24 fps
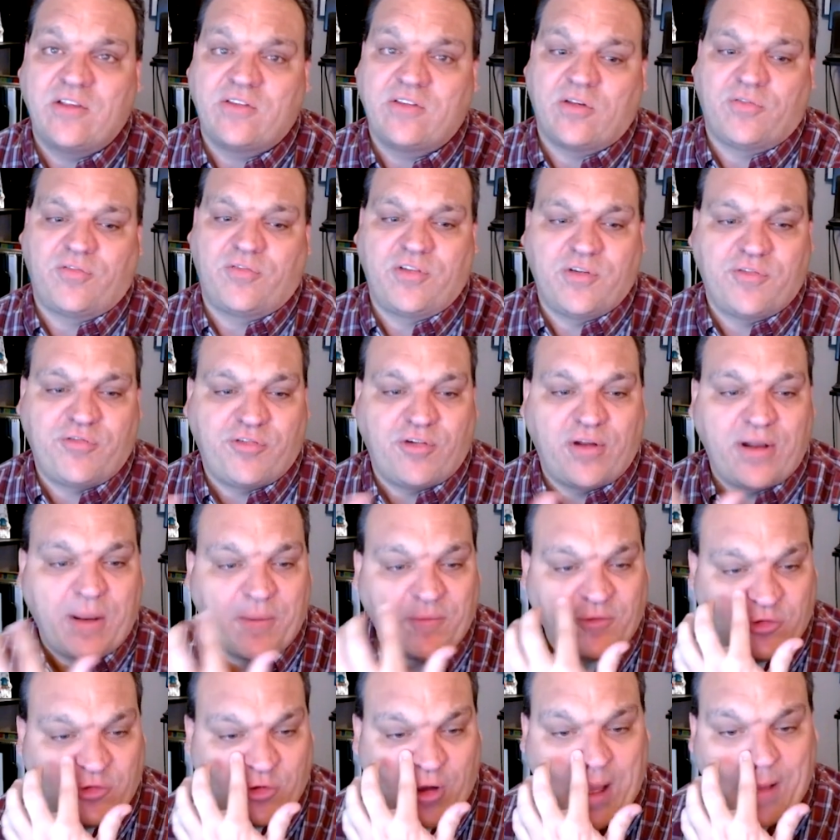So feel free to
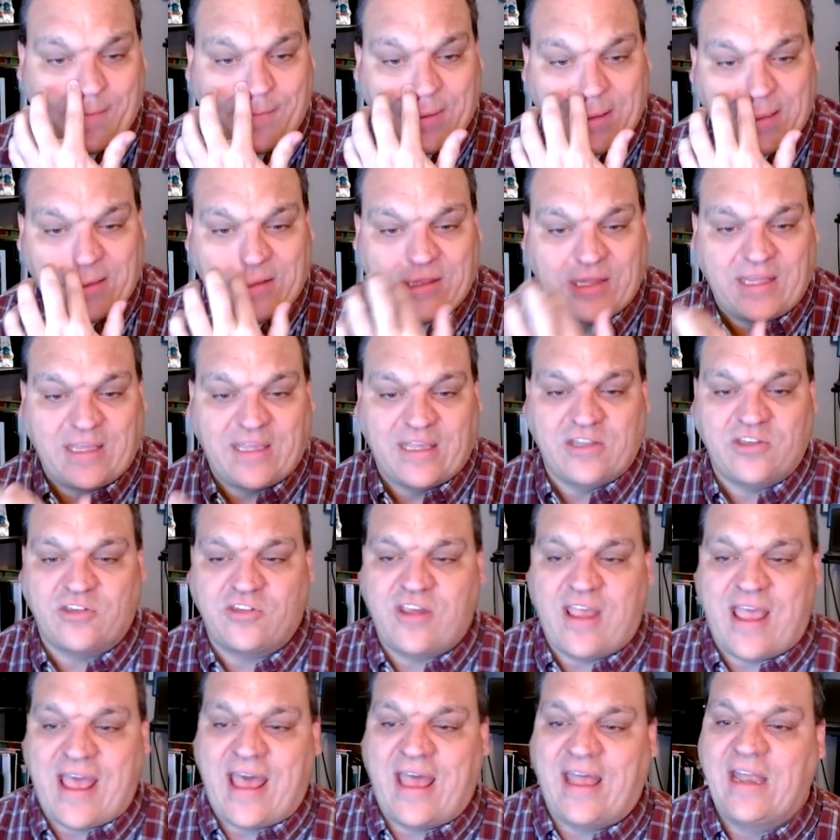drop anything in
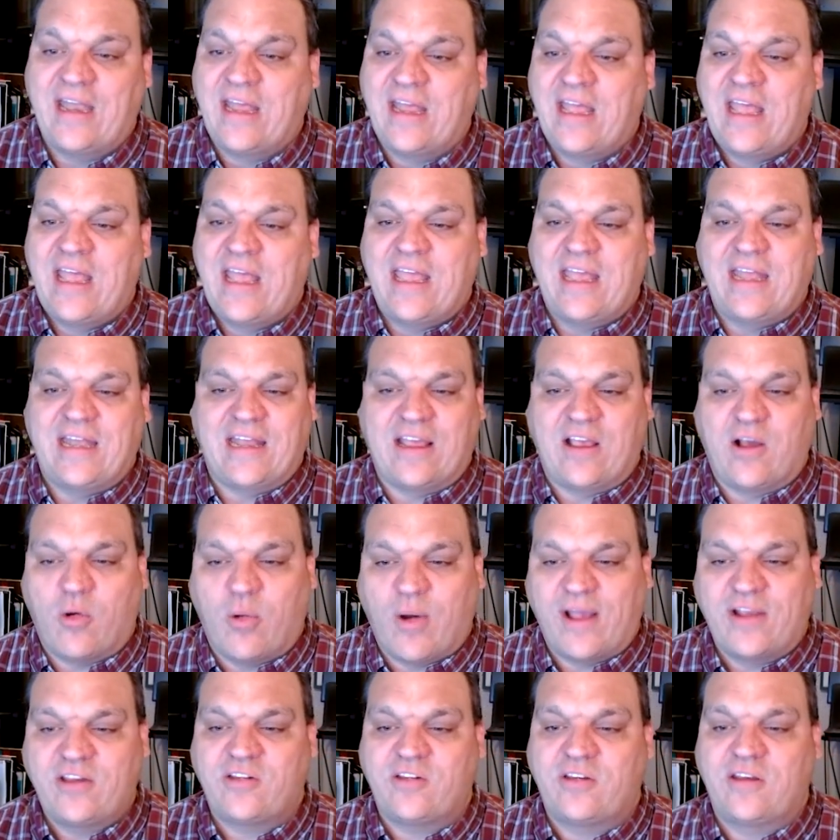chat, any
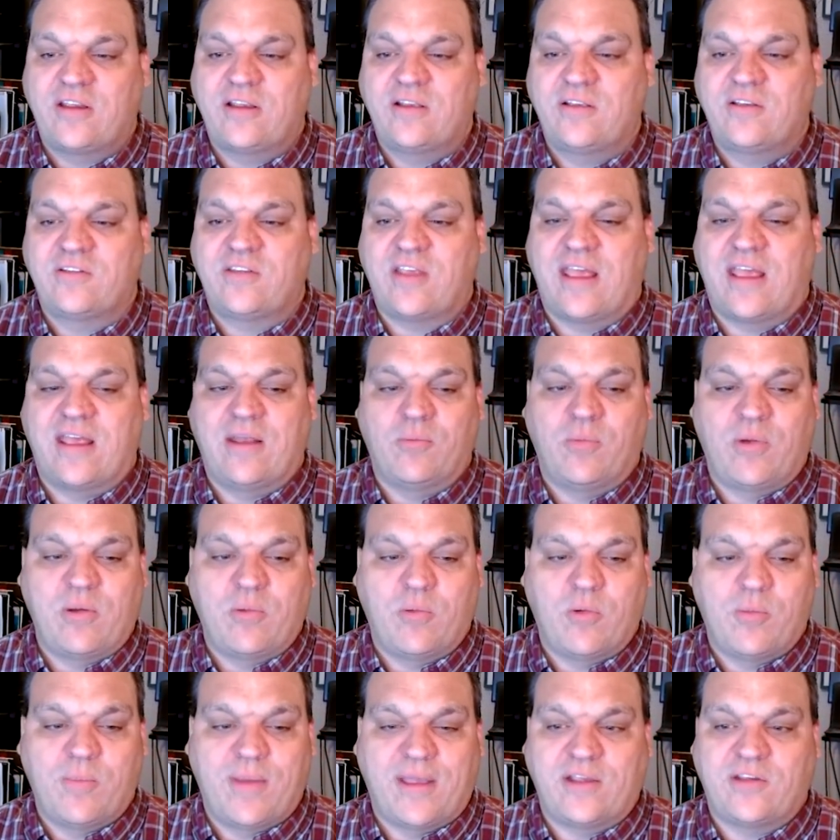questions, and we
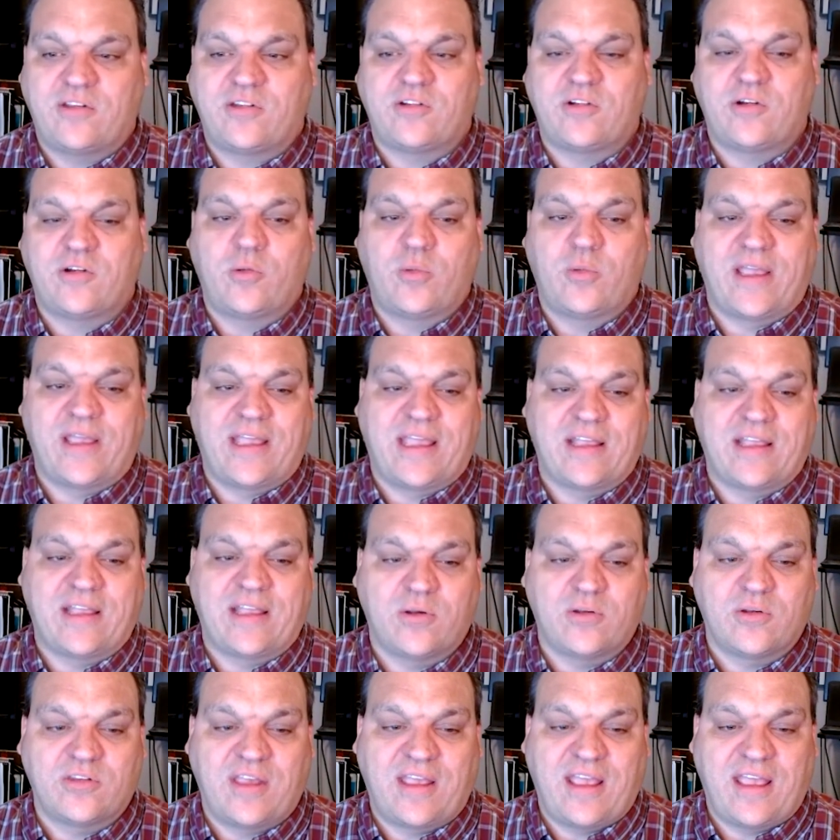will make sure we get
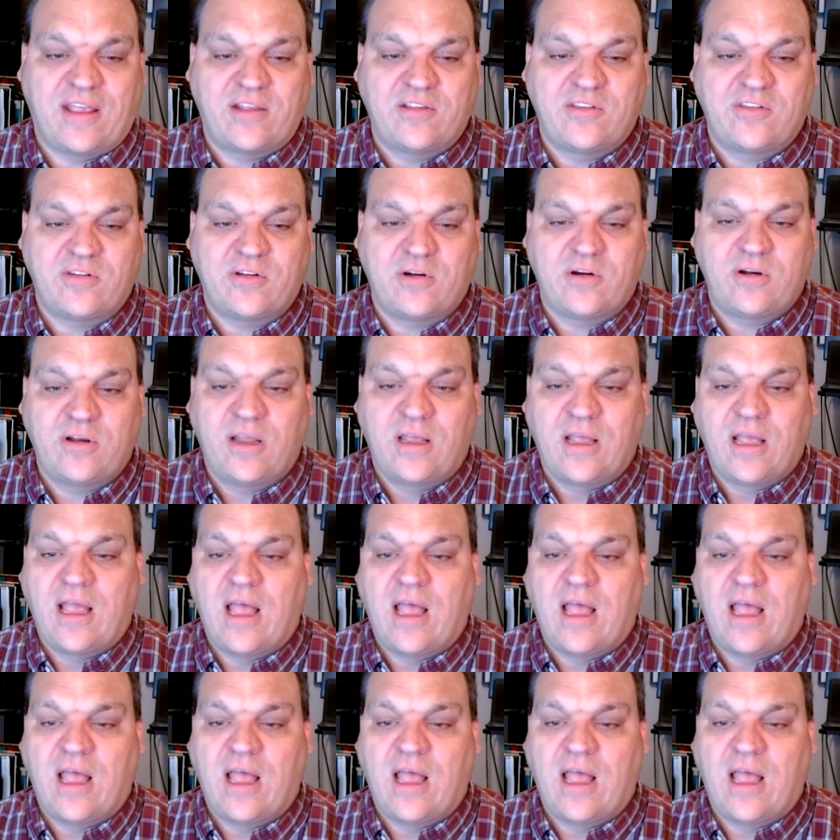those answered.